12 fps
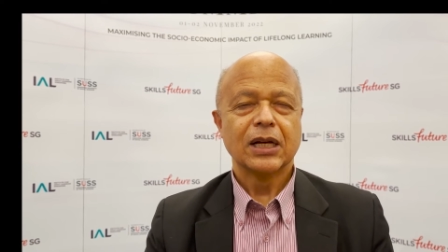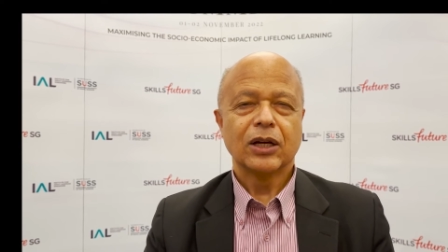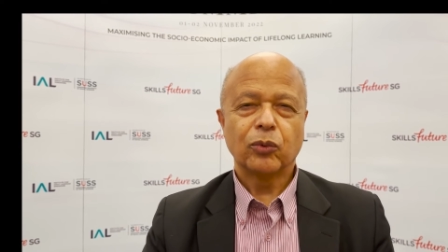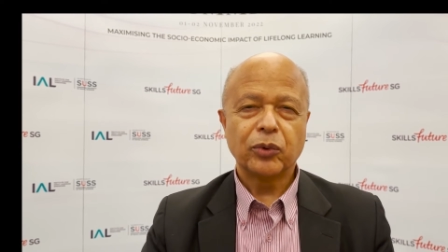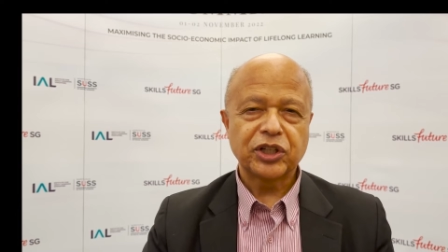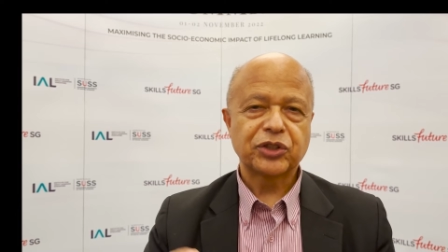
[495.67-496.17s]

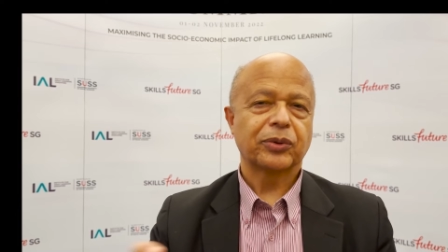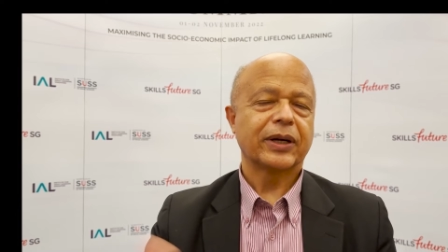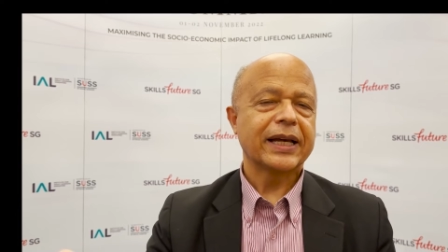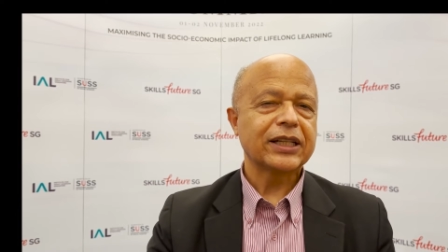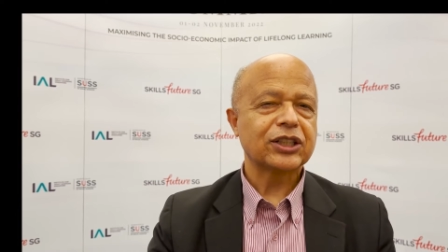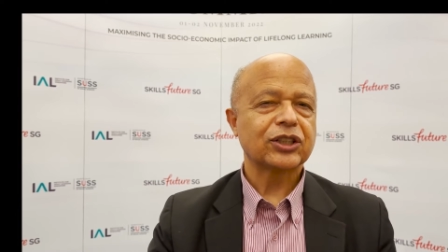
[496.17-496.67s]
which
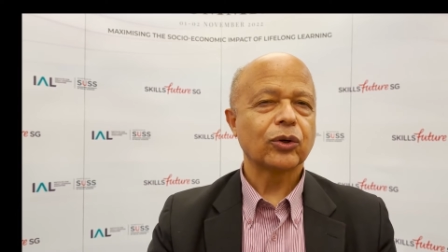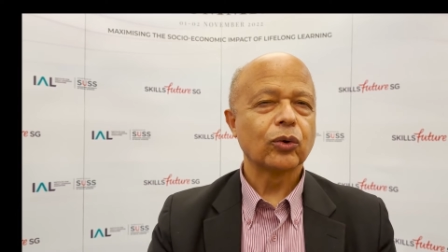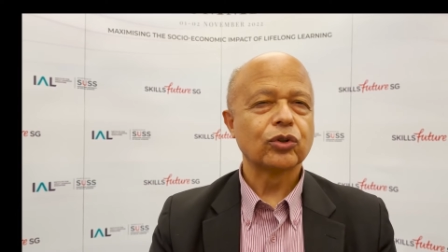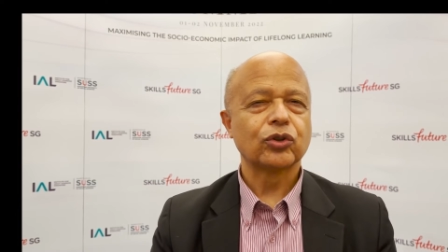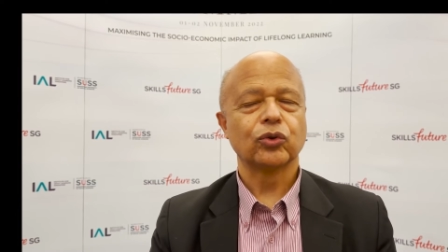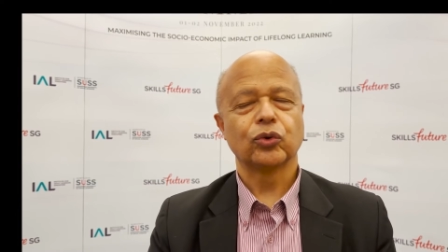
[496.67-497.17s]
relates
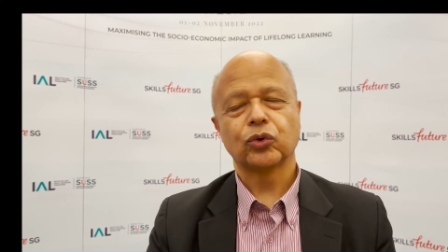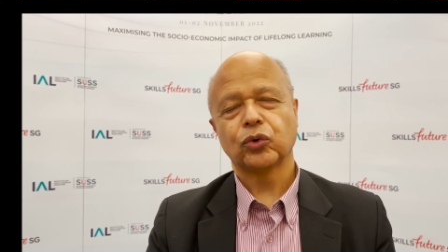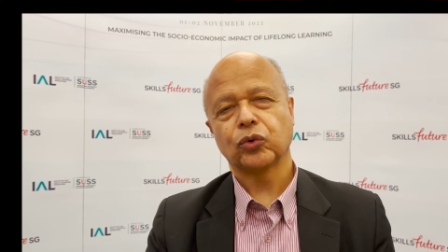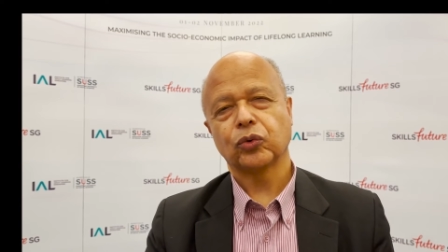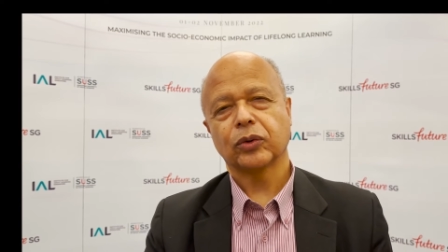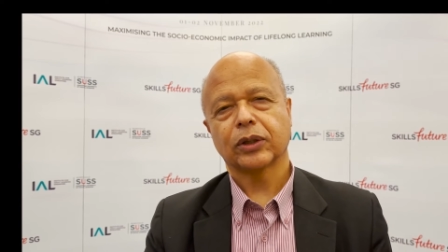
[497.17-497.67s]
also
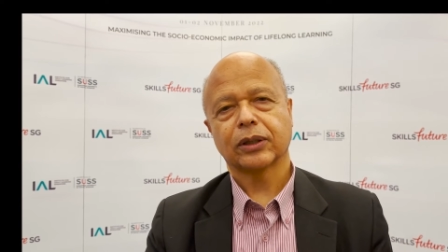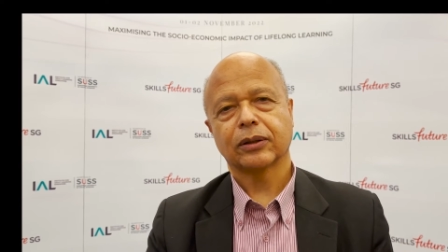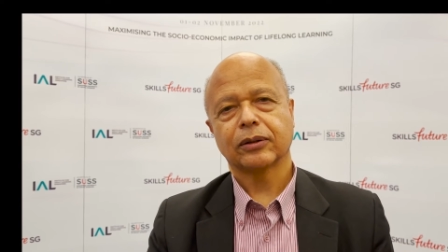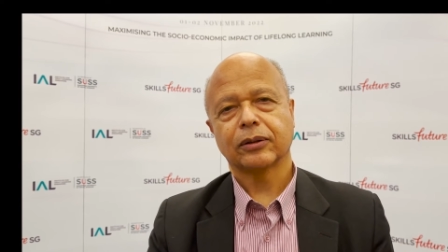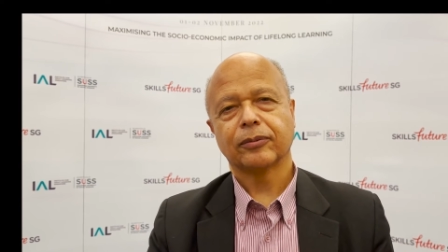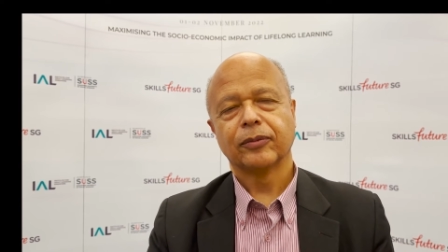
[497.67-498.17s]

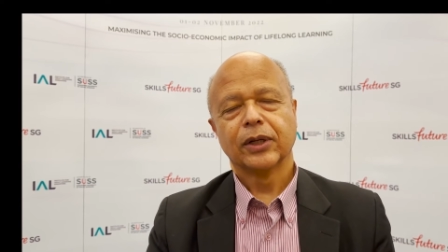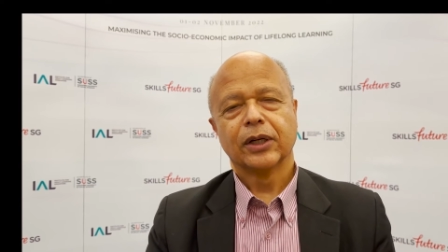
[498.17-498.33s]
to